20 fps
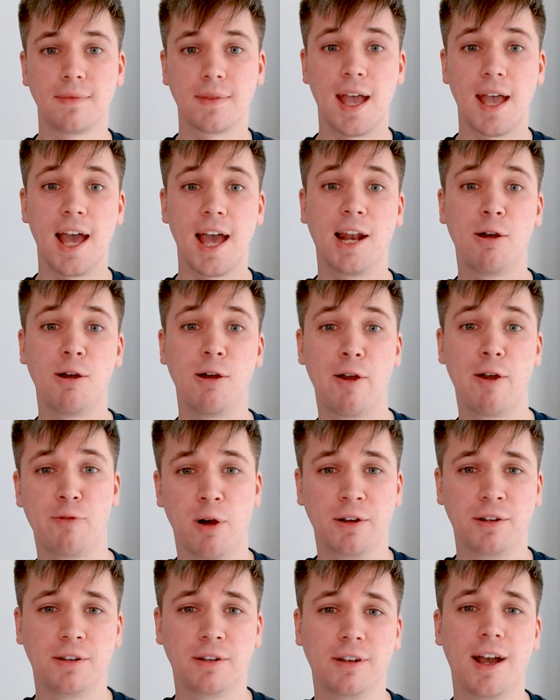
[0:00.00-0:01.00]
Hello
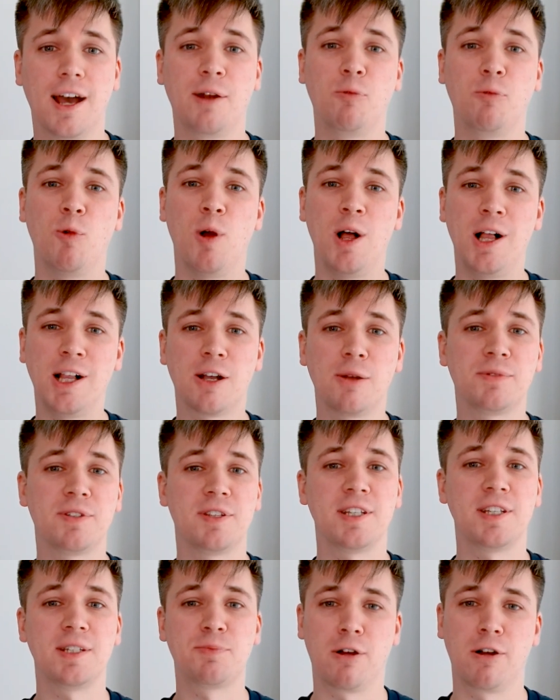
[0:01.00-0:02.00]
everyone, and welcome to
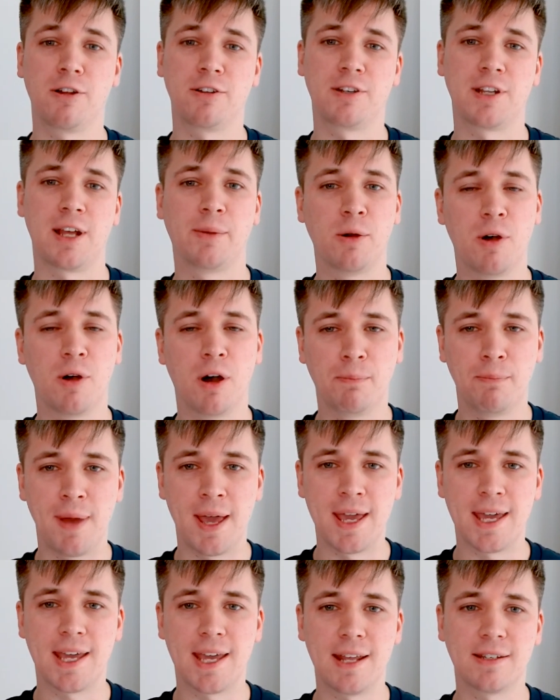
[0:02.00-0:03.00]
this product demo on
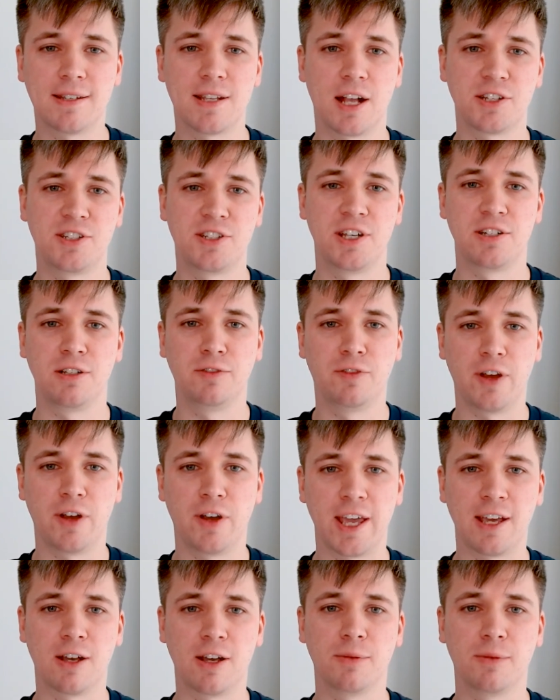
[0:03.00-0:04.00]
making tax digital for
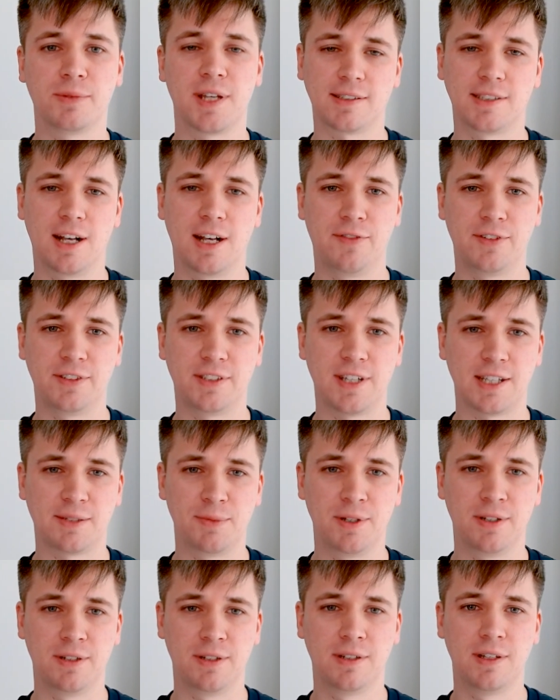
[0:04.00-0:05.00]
income tax
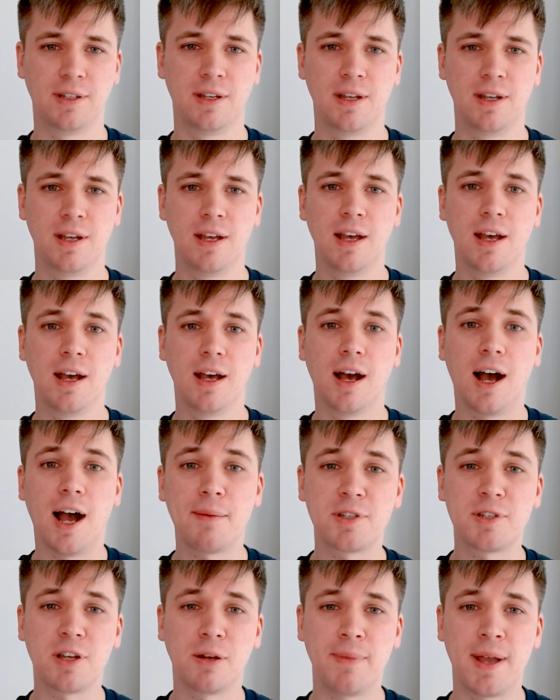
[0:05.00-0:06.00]
self-assessment.
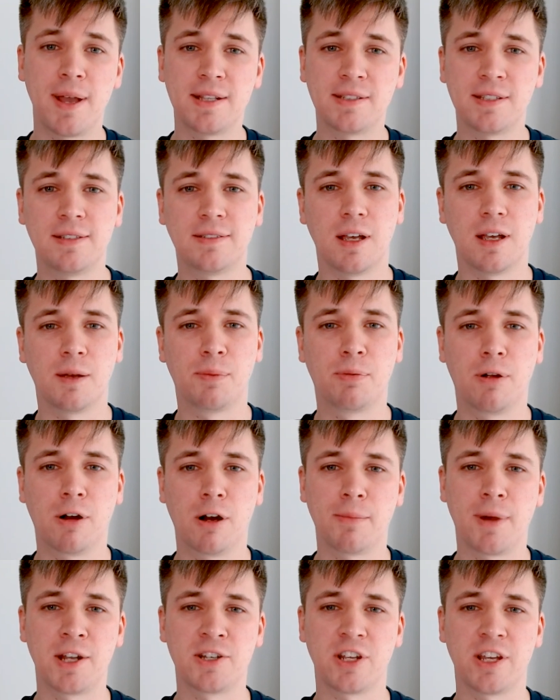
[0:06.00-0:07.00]
I'm Tom Menzies, a
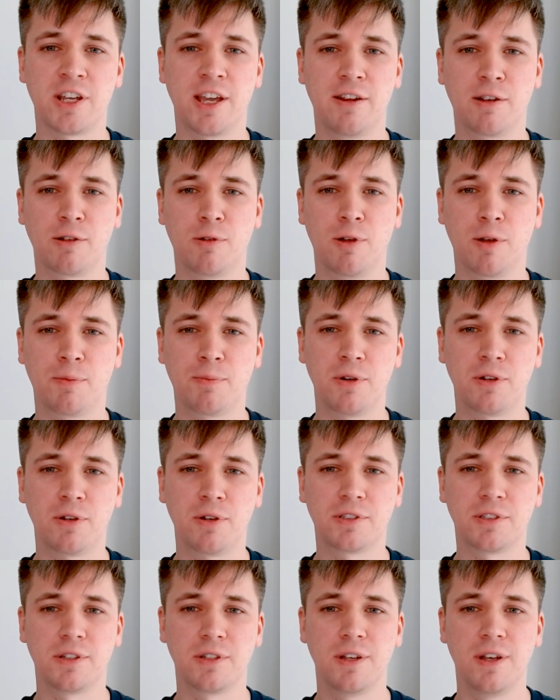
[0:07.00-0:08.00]
product manager here at
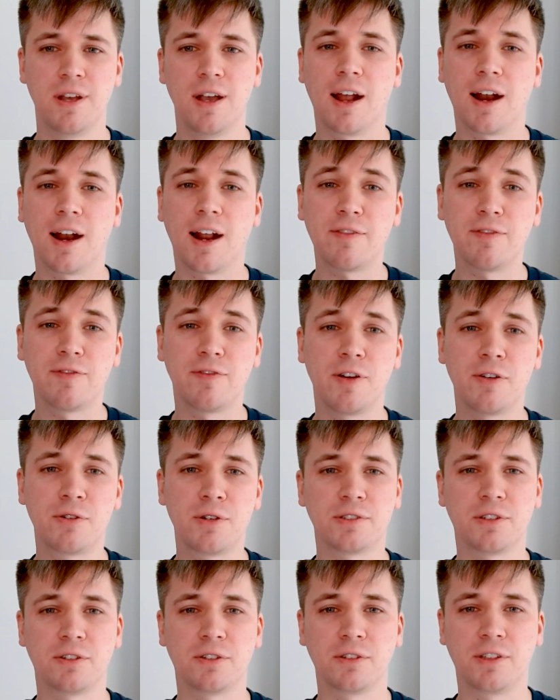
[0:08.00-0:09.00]
QuickBooks, and I'm
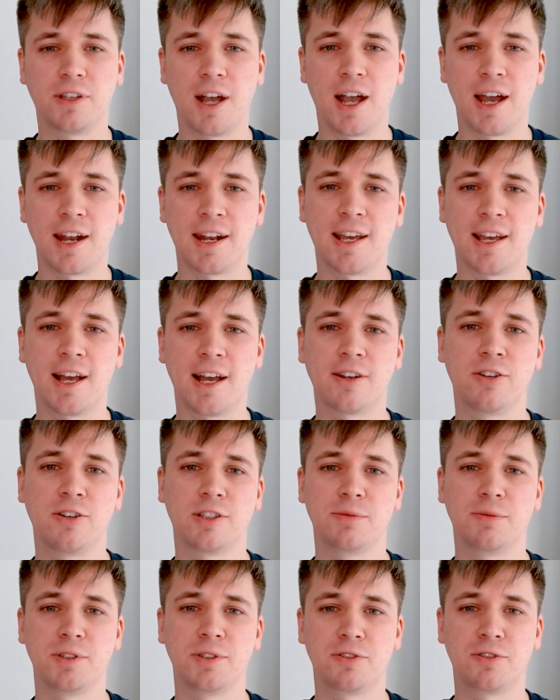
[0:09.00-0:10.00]
focused on guiding our
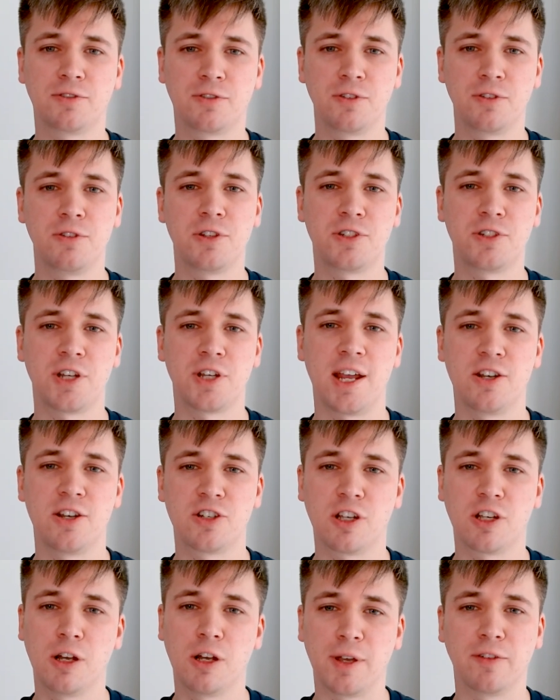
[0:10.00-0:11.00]
customers through the change
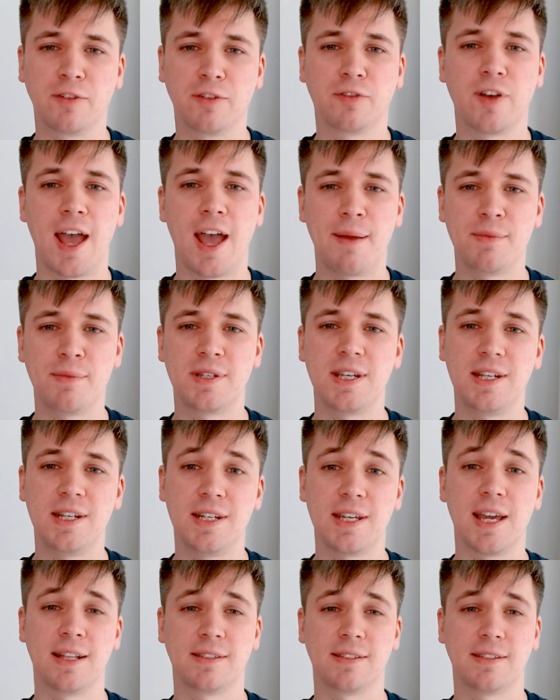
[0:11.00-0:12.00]
coming for
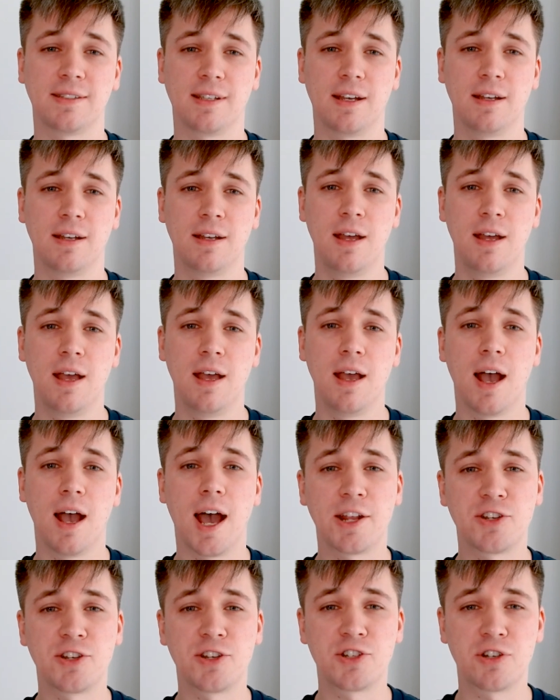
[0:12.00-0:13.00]
MTD ITSA and
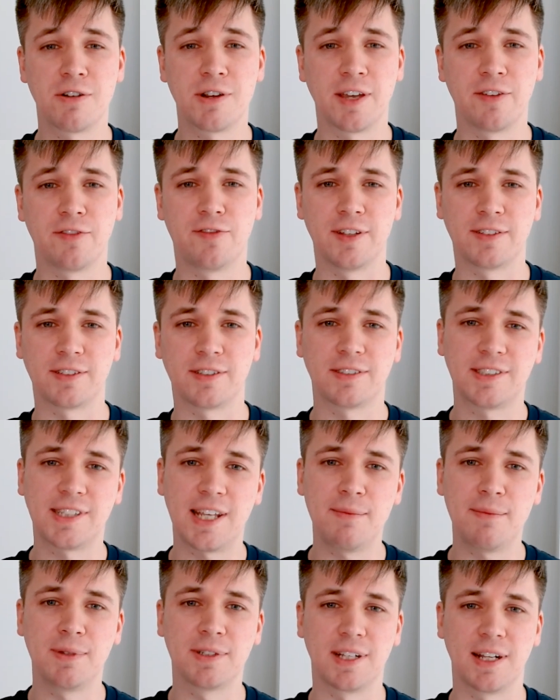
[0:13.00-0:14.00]
ensuring it fits
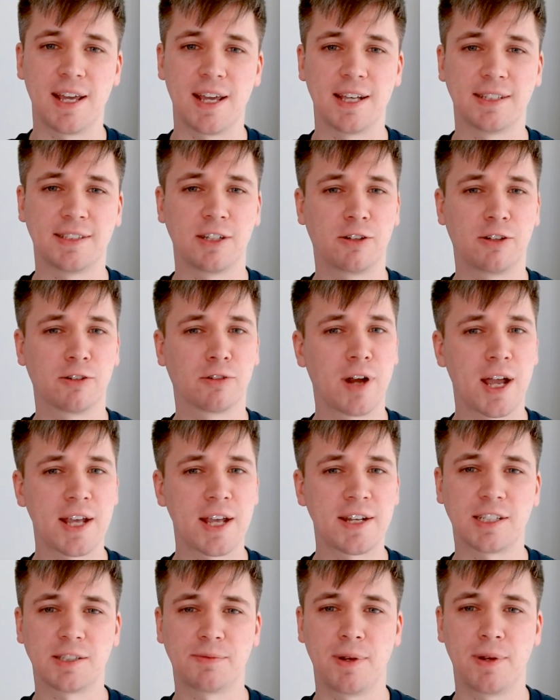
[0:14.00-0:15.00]
seamlessly as a great
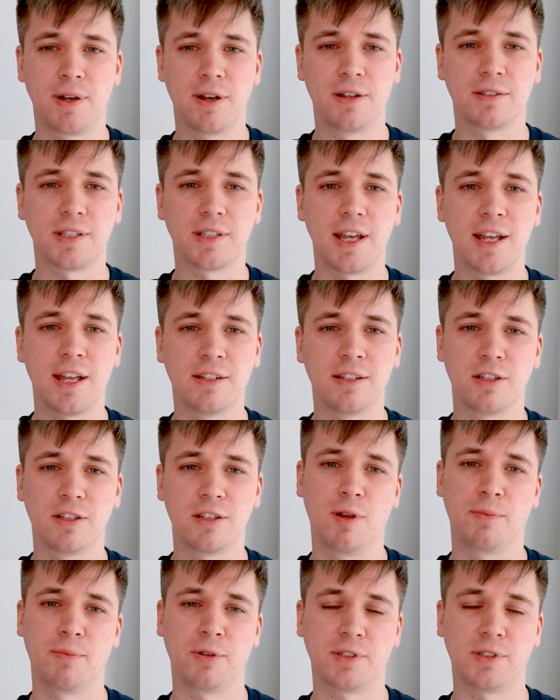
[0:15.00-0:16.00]
experience into the
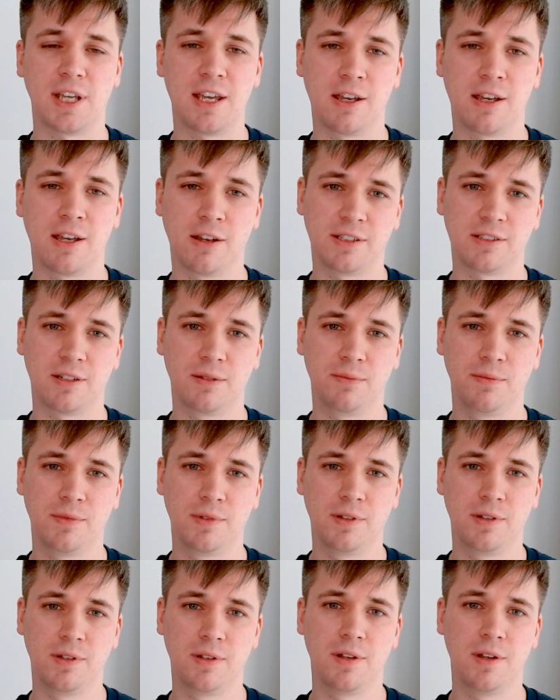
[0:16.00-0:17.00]
QuickBooks ecosystem.
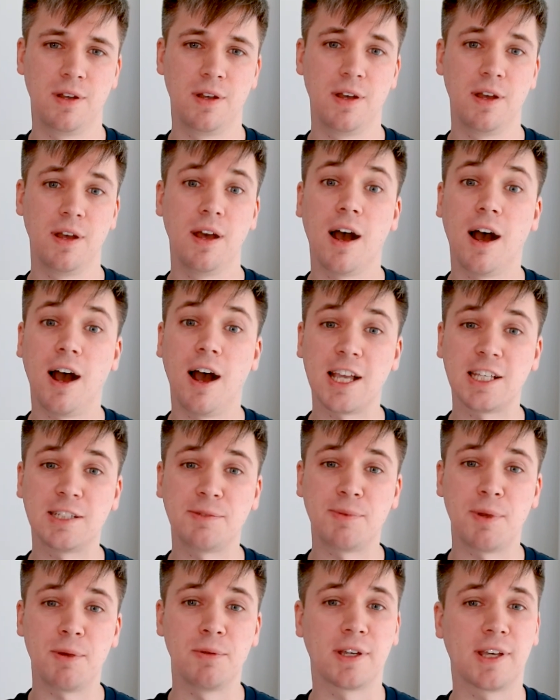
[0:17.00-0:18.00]
I
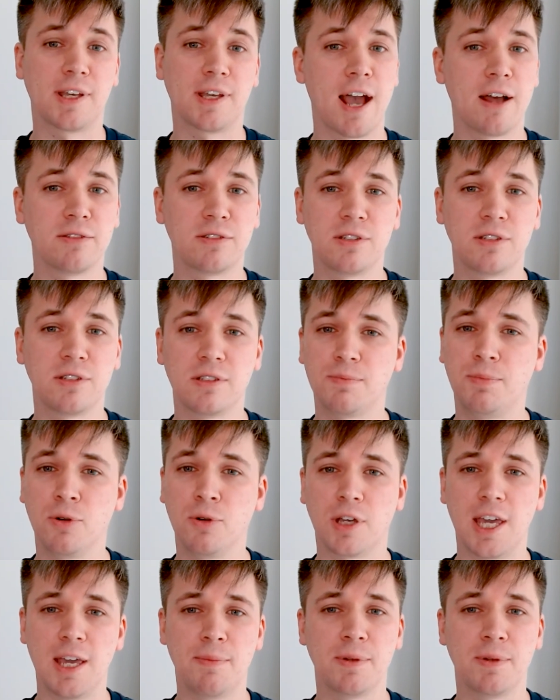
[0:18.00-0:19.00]
speak with accountants,
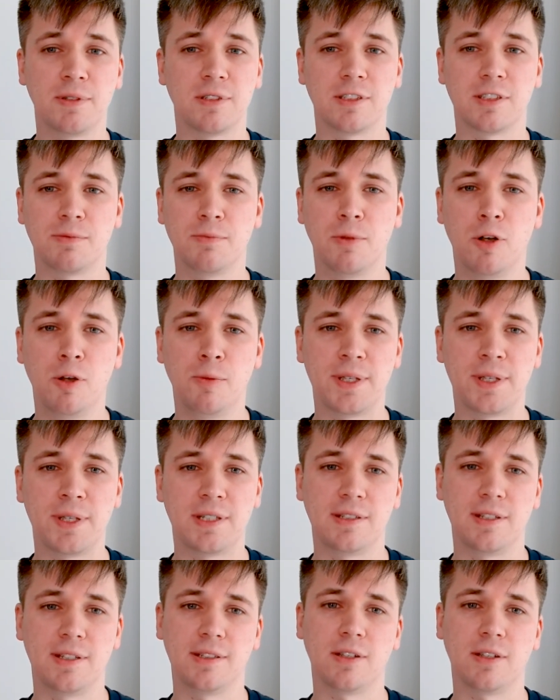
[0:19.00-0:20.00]
bookkeepers, and small
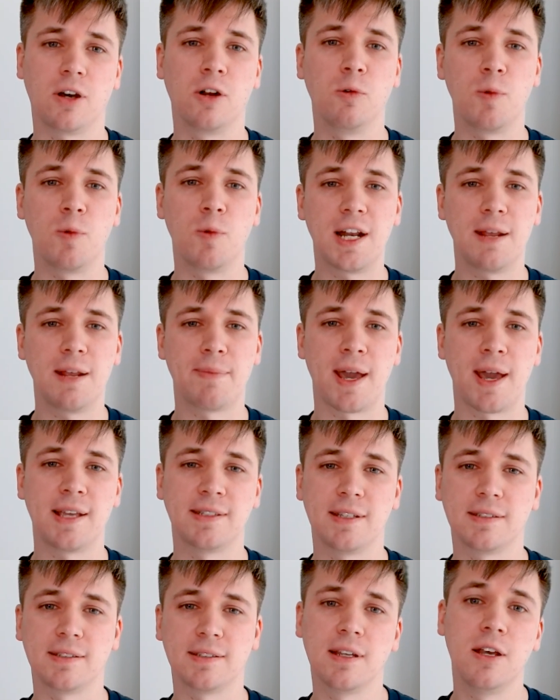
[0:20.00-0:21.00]
businesses on a weekly
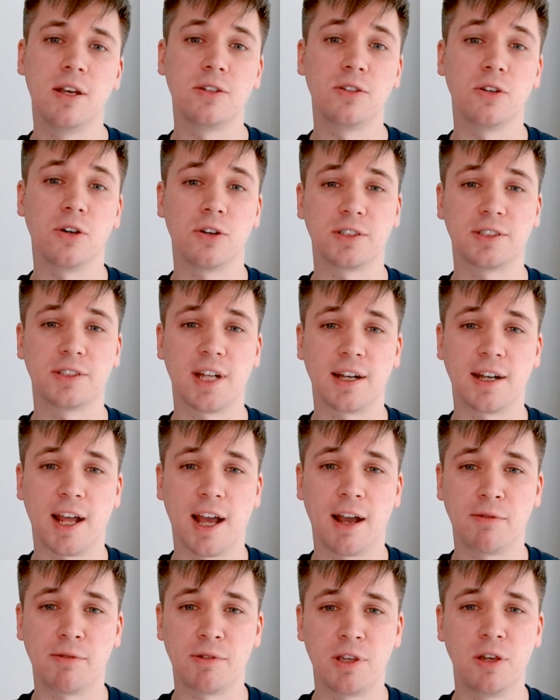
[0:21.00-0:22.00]
basis to understand
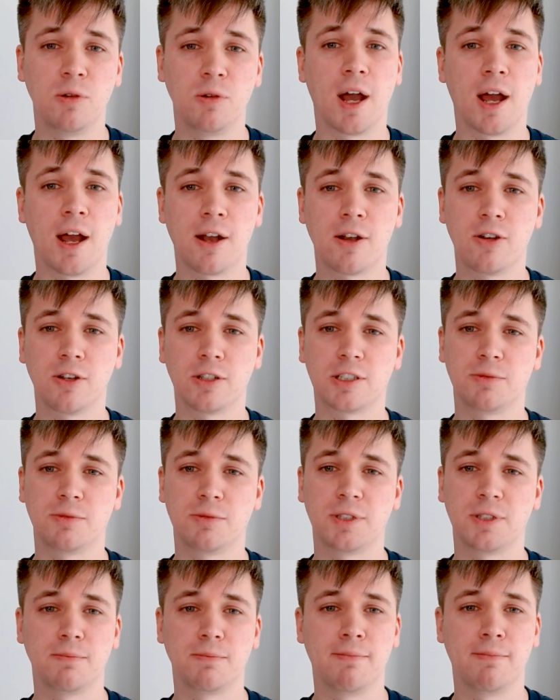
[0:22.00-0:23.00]
how you, our
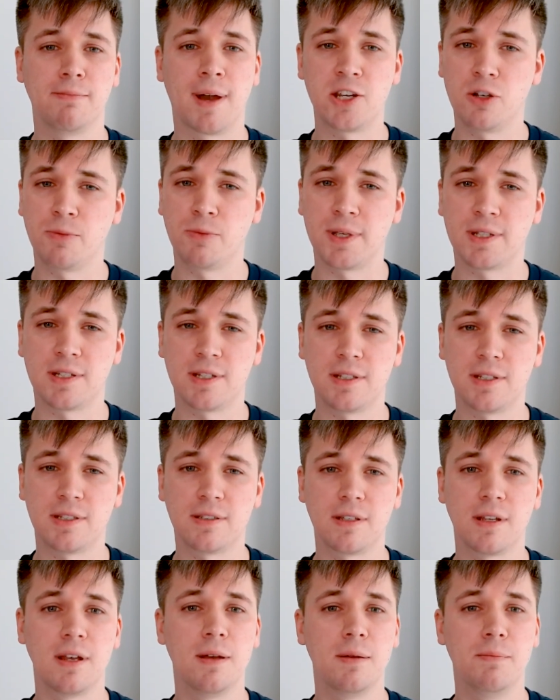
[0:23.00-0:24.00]
customers, manage your
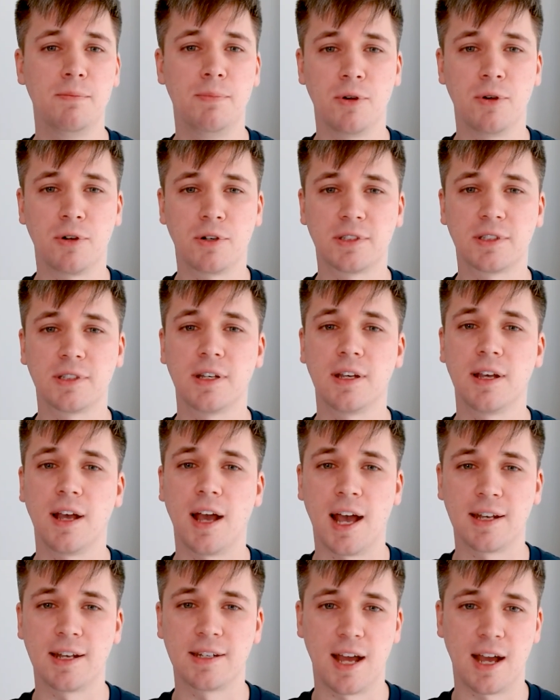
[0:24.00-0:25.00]
business, books,
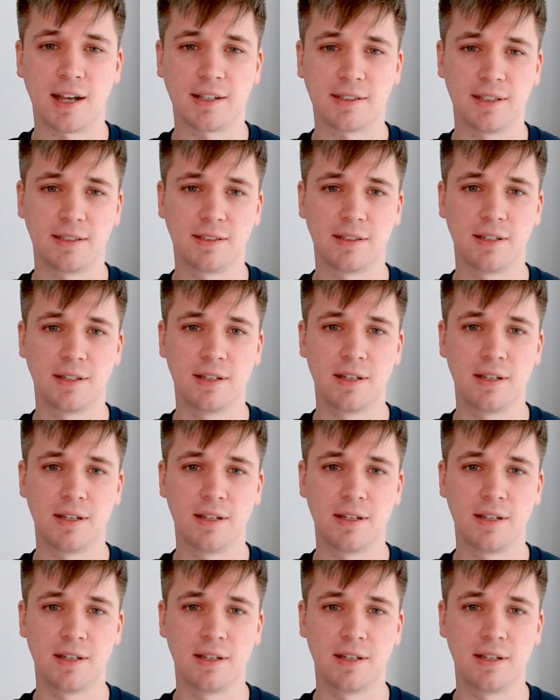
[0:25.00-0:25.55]
and taxes,